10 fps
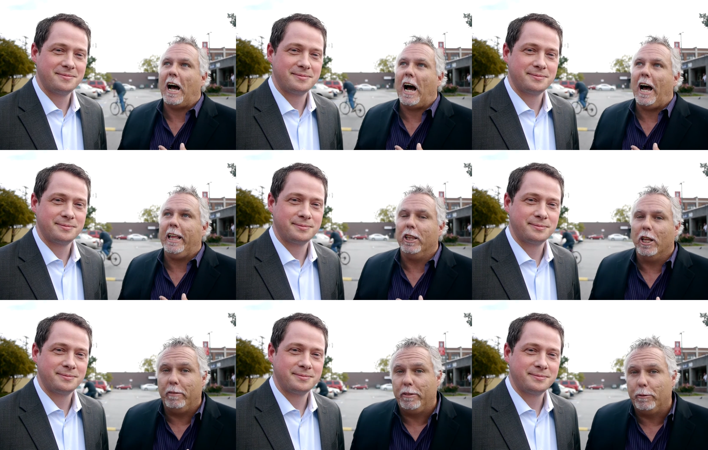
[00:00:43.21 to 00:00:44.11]
Speaker 1: I
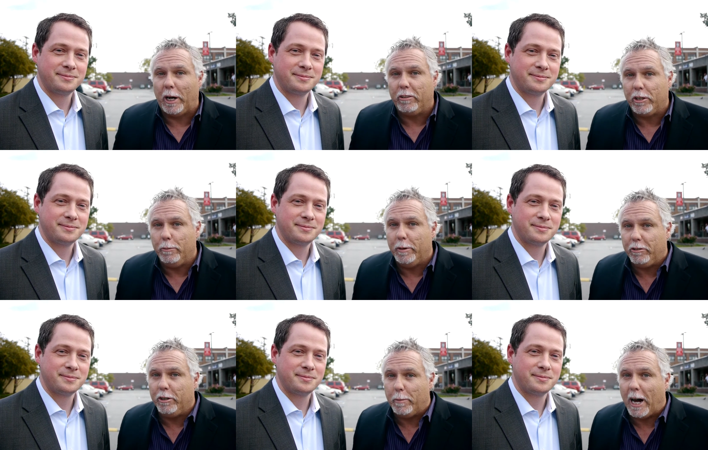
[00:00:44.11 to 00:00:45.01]
love the Rescue
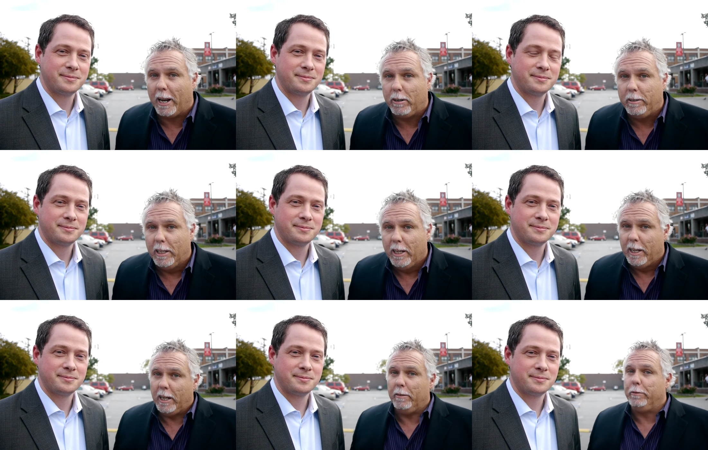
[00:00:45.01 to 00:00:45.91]
Mission model.
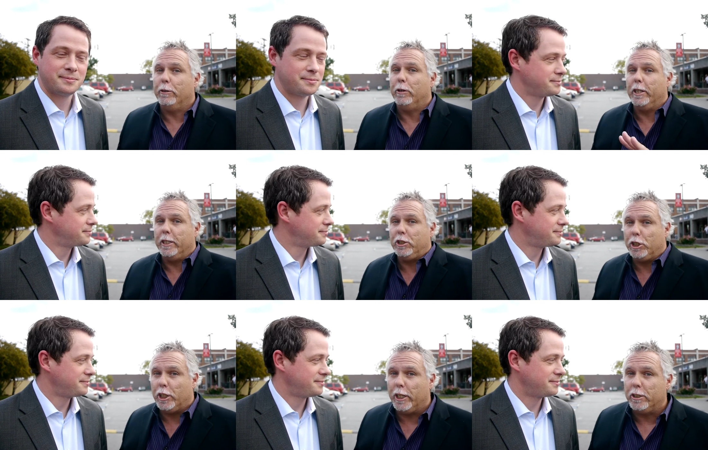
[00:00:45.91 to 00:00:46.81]
If you're in a
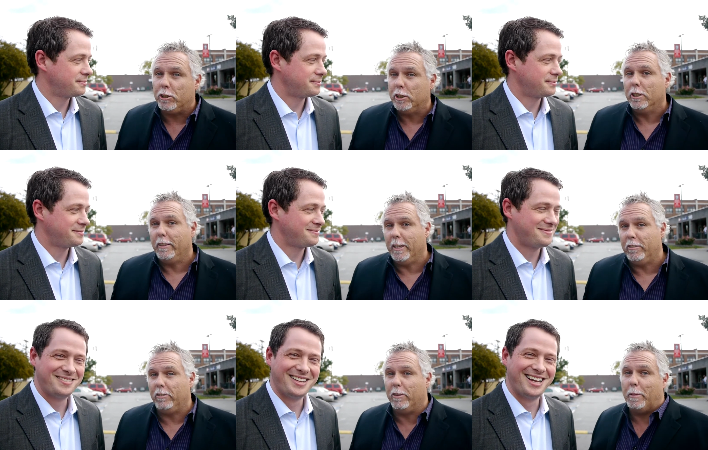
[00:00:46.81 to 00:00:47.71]
church,
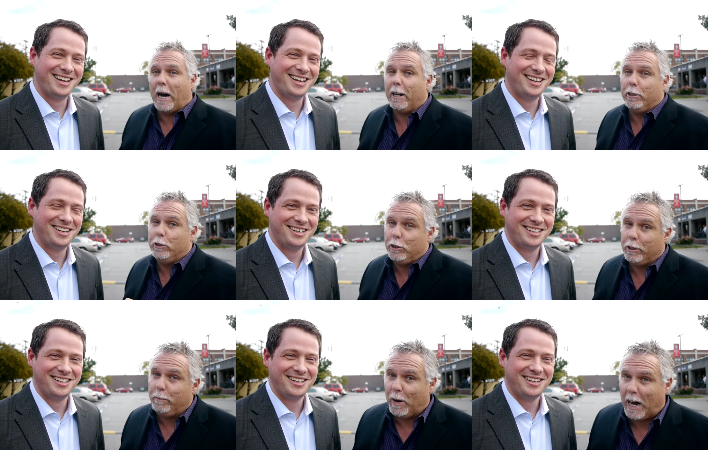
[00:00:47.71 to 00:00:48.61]
this is the model you
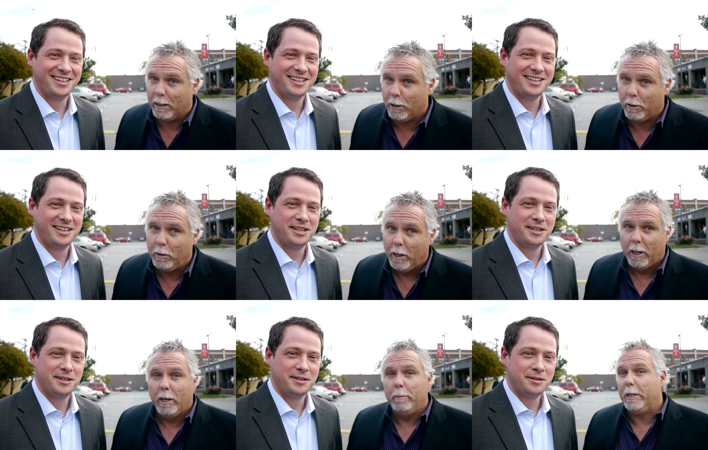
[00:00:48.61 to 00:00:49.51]
should follow,
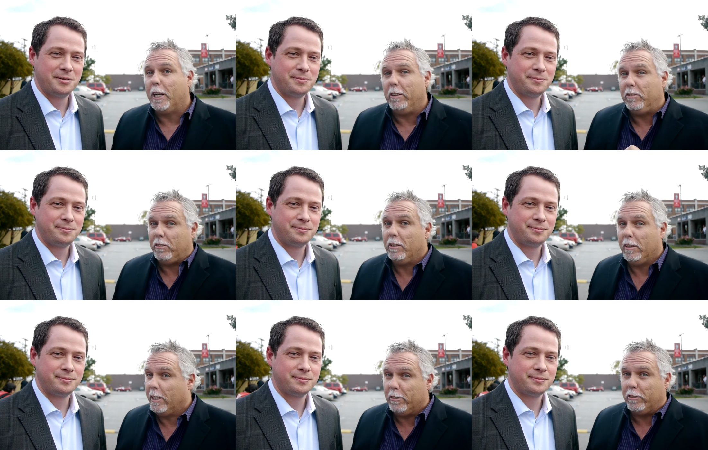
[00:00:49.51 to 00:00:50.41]
because
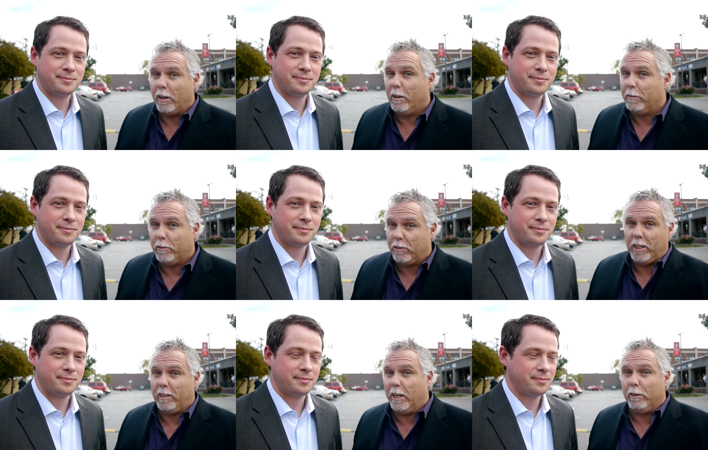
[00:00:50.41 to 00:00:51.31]
there's,
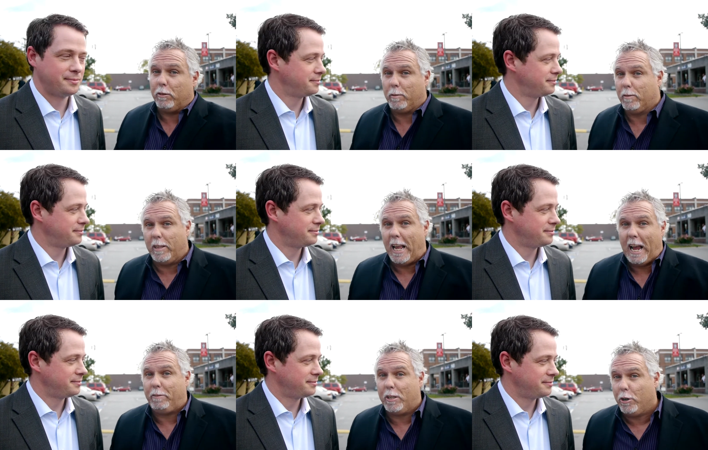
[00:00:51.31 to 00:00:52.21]
there's they
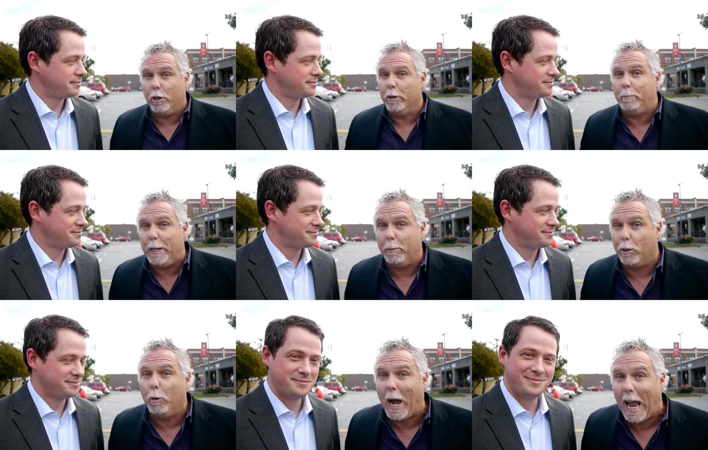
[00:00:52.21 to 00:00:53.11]
have to turn
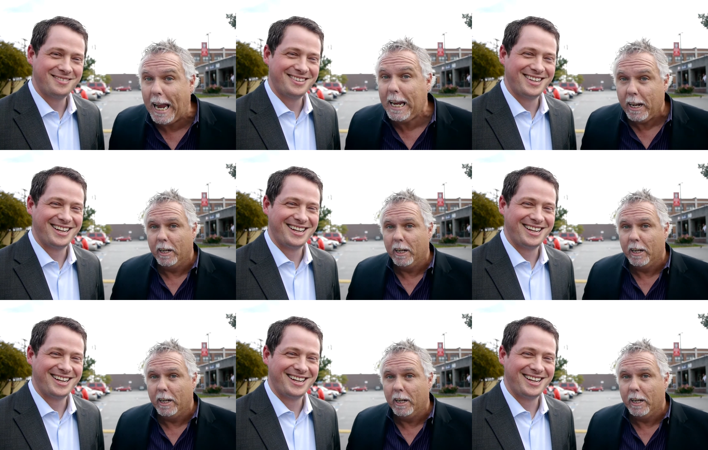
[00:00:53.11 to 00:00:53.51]
people away.